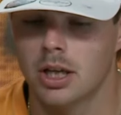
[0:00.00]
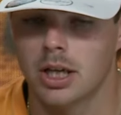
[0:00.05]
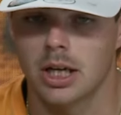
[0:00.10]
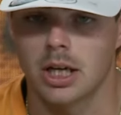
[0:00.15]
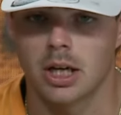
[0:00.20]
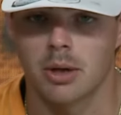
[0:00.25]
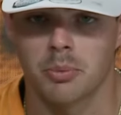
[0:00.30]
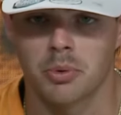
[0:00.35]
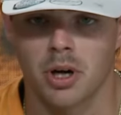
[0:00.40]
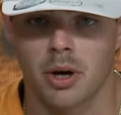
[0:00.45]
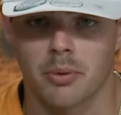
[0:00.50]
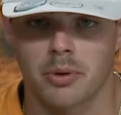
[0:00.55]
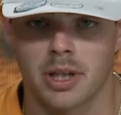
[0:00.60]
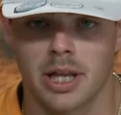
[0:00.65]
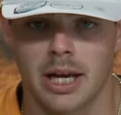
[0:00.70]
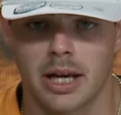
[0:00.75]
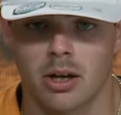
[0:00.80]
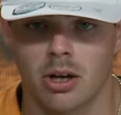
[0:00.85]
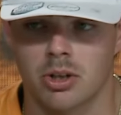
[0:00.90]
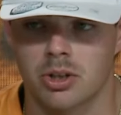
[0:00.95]
We're not
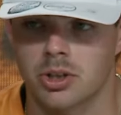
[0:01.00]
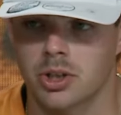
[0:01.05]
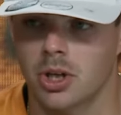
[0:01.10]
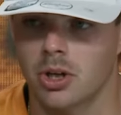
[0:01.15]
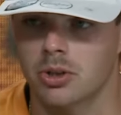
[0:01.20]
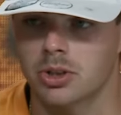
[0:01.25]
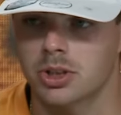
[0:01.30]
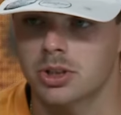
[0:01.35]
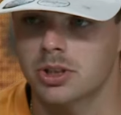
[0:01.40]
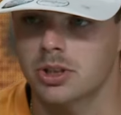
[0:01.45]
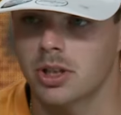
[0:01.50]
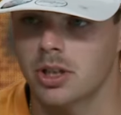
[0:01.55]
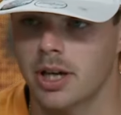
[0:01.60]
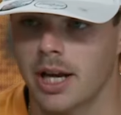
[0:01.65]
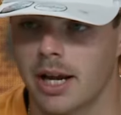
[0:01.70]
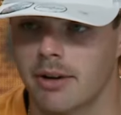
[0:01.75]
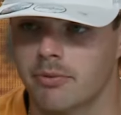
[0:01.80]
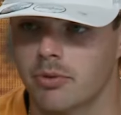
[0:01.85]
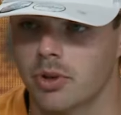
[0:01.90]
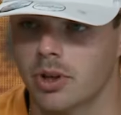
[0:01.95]
relying on, you know, just a
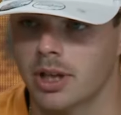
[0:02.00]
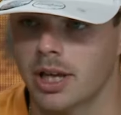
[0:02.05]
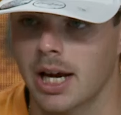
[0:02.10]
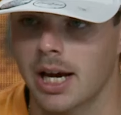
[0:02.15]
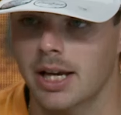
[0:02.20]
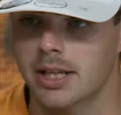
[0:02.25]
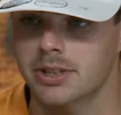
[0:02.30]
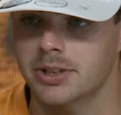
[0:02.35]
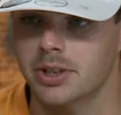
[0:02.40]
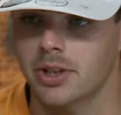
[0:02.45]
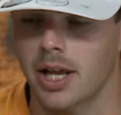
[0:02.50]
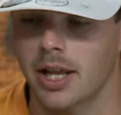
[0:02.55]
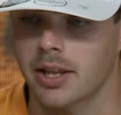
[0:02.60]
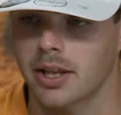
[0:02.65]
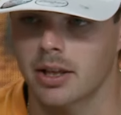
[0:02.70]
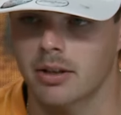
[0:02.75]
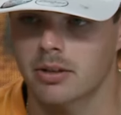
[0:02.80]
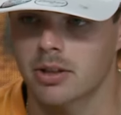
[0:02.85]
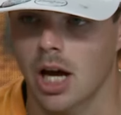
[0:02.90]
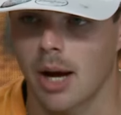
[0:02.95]
handful of guys, and I
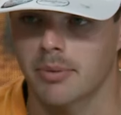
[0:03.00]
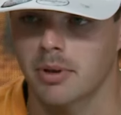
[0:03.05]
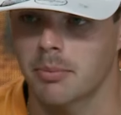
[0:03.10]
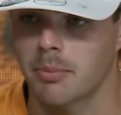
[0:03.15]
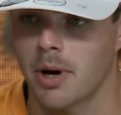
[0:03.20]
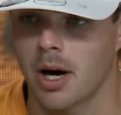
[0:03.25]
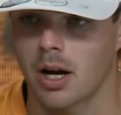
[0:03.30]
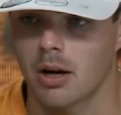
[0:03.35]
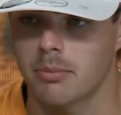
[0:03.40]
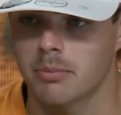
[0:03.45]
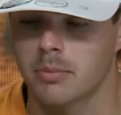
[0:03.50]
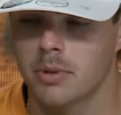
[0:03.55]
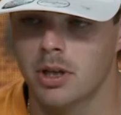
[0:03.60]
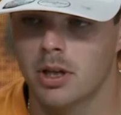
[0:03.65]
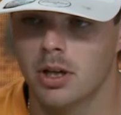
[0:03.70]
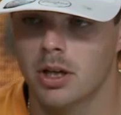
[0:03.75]
think top to bottom,